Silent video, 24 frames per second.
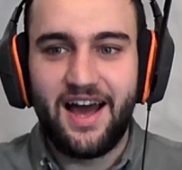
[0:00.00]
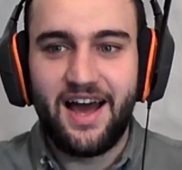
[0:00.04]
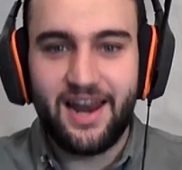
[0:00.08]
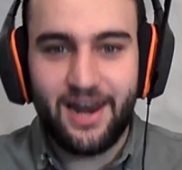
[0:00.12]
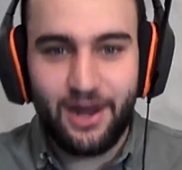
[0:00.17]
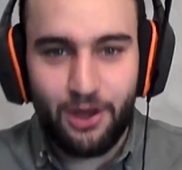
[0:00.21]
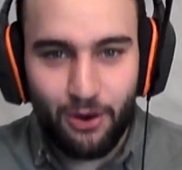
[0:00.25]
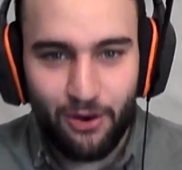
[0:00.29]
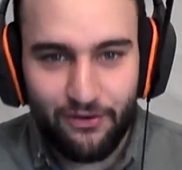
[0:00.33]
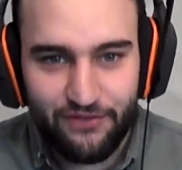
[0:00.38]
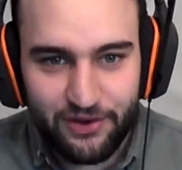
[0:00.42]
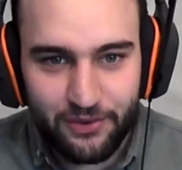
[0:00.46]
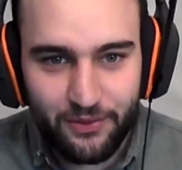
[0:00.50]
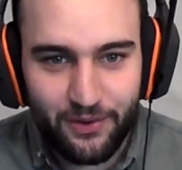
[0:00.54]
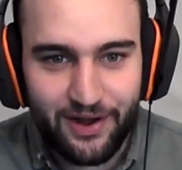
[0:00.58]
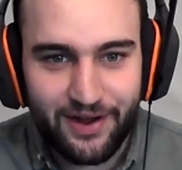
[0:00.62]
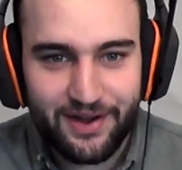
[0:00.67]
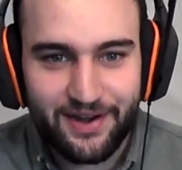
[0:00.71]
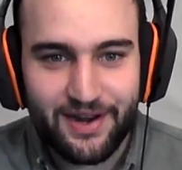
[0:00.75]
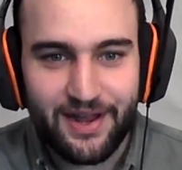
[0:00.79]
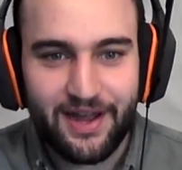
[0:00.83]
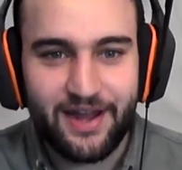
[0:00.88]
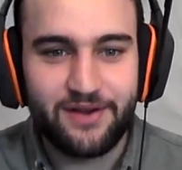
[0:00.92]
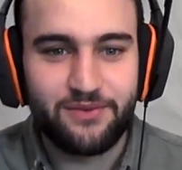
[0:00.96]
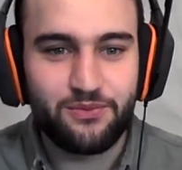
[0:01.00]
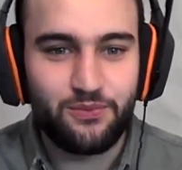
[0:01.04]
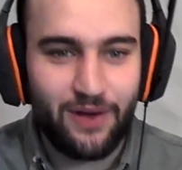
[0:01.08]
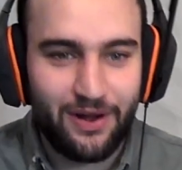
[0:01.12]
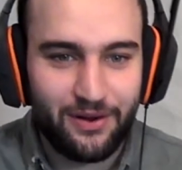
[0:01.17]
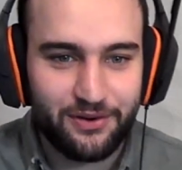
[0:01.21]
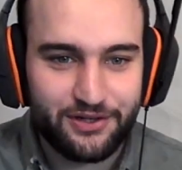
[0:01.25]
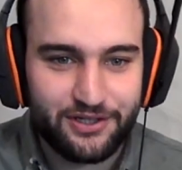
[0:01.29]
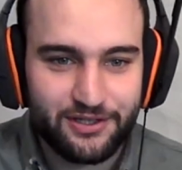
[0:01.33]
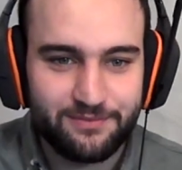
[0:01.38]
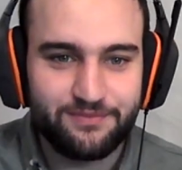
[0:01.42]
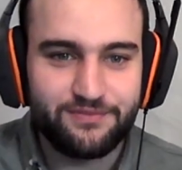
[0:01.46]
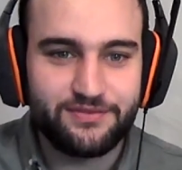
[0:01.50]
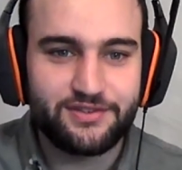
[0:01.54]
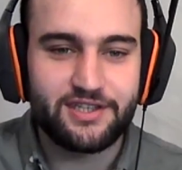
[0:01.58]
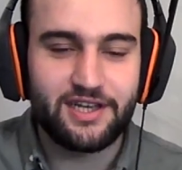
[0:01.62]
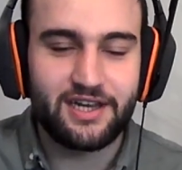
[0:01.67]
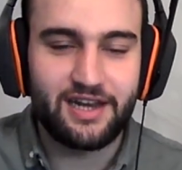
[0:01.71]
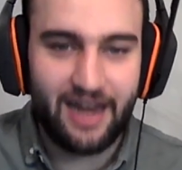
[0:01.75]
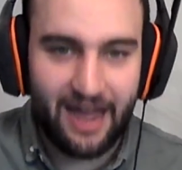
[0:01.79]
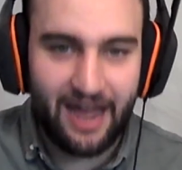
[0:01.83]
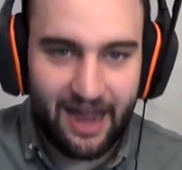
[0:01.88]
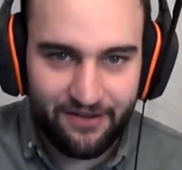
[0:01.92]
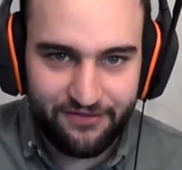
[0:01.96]
Hello everyone, and welcome
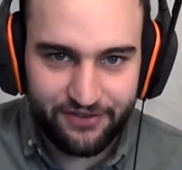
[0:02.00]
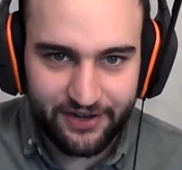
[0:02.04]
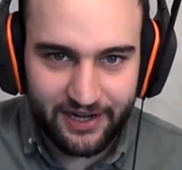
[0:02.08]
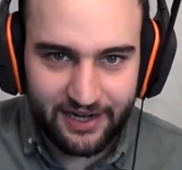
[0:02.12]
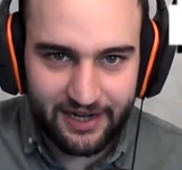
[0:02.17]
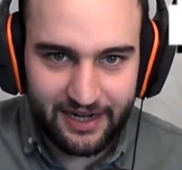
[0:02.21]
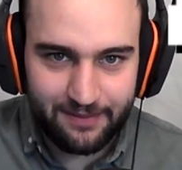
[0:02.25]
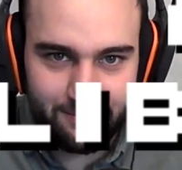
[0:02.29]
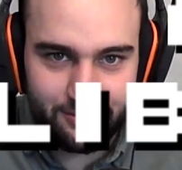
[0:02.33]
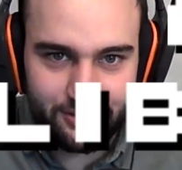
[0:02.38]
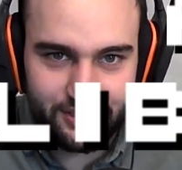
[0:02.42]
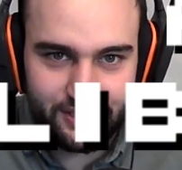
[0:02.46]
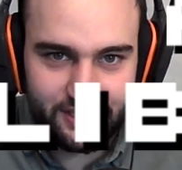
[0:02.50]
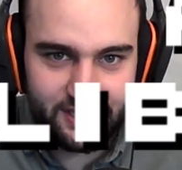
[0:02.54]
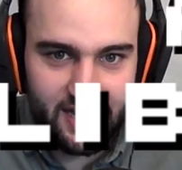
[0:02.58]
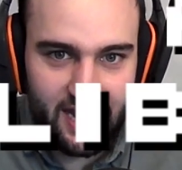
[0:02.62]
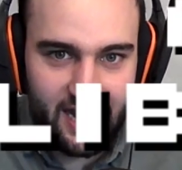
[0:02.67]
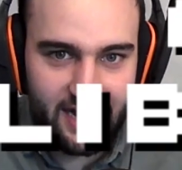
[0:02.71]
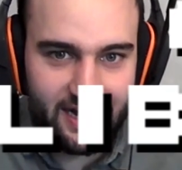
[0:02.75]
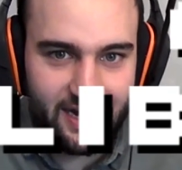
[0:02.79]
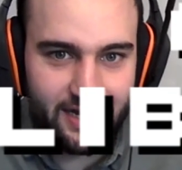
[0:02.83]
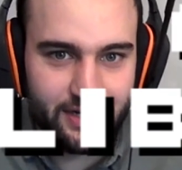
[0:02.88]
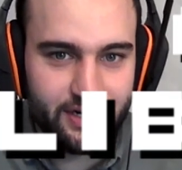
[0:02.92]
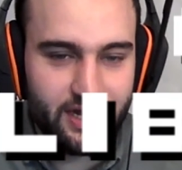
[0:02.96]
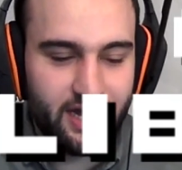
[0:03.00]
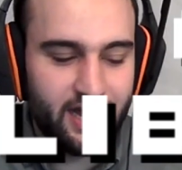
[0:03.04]
to Laughing at Liberty Hangout.